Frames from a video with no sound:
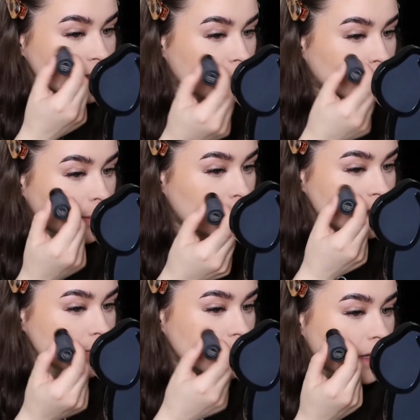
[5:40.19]
So I'm going to
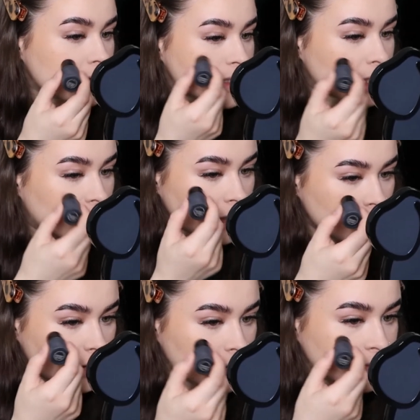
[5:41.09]
put some on the other
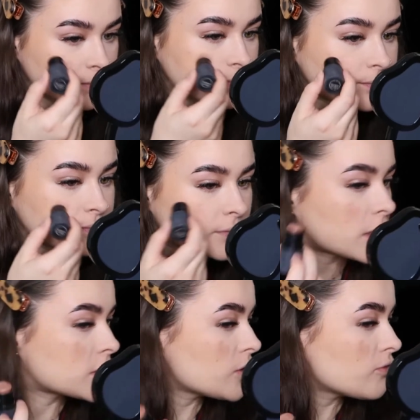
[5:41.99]
cheek.
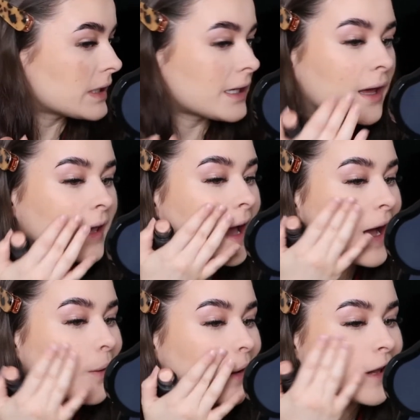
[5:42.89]
I do really like
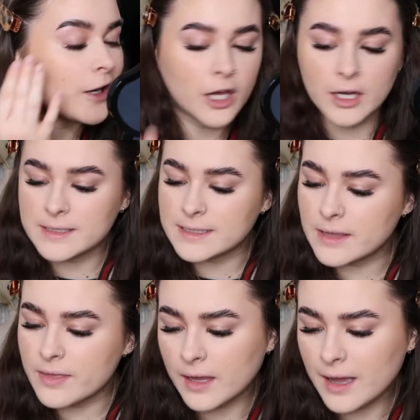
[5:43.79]
how it looks. It's
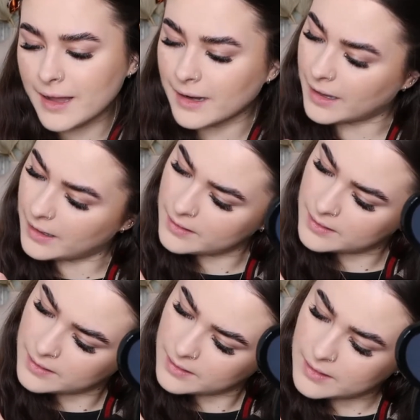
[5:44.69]
in the colour
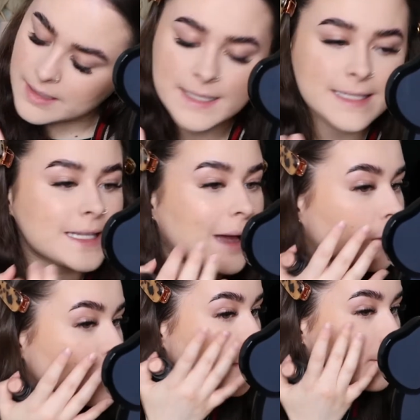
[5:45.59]

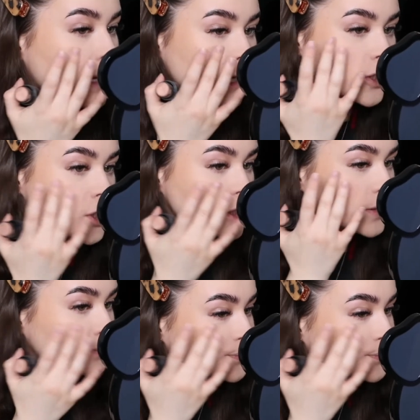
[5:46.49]
South Beach.